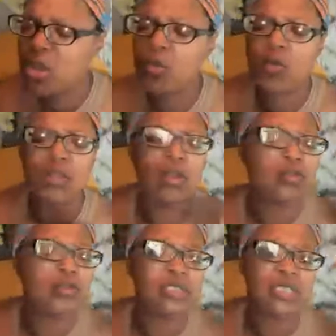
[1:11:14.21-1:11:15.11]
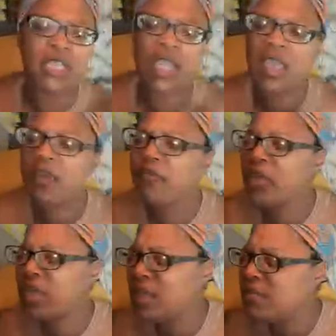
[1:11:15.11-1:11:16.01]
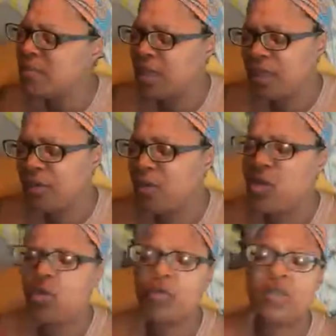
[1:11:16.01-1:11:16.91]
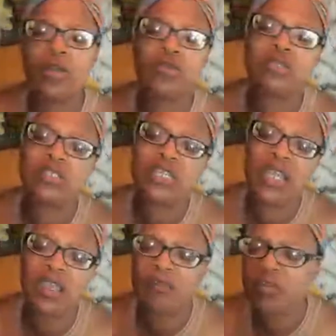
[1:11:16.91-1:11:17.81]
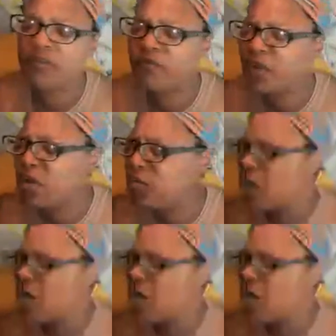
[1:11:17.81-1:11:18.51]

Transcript: We know you see every email. We know you see every phone.